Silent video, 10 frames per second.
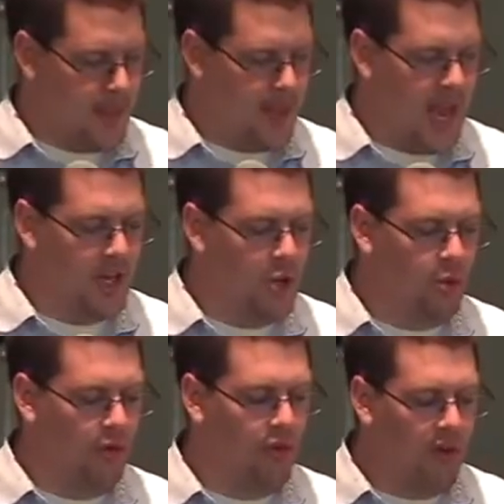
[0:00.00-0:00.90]
and you will
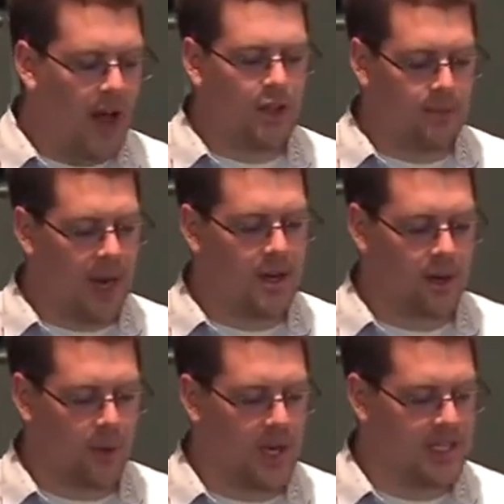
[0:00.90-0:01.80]
follow my
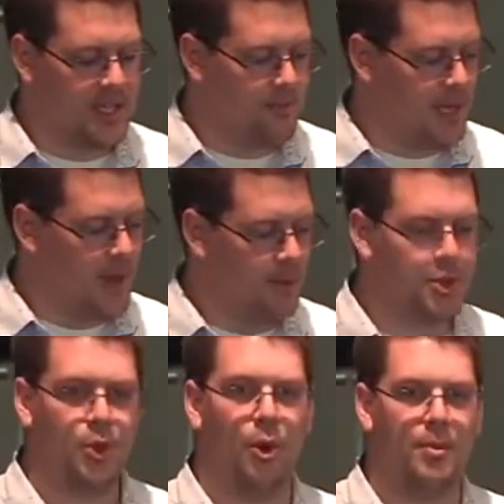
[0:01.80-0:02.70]
decrees and be able
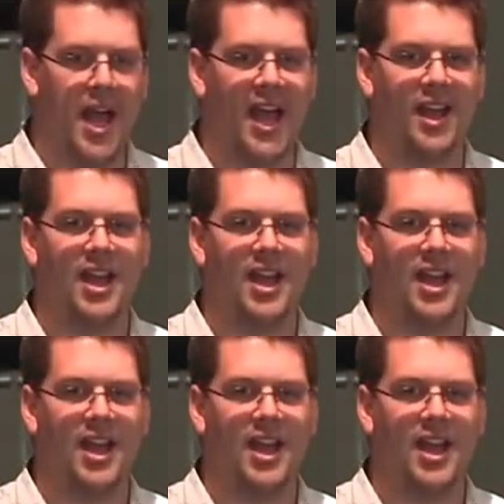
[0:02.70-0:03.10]
to obey